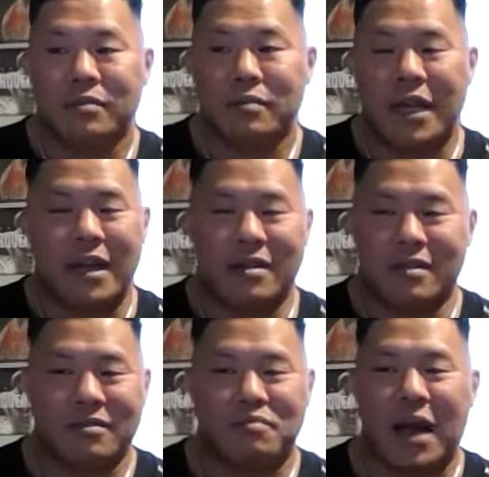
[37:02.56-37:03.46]
made it
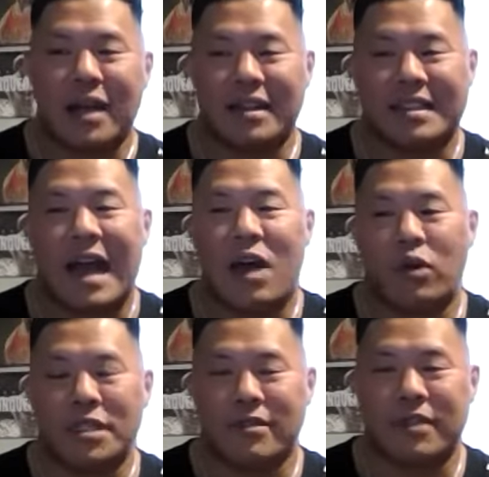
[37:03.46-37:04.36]
by the dot,
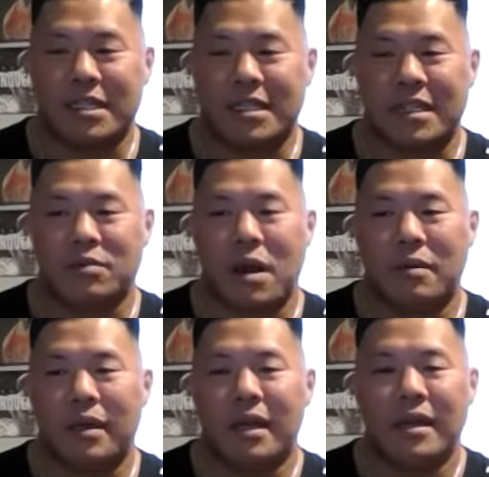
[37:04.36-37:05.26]
176
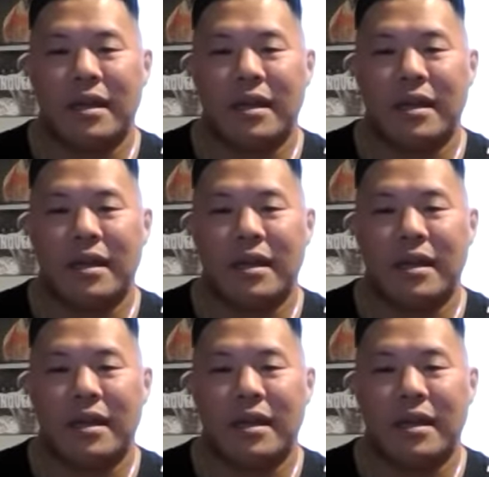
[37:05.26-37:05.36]
probably.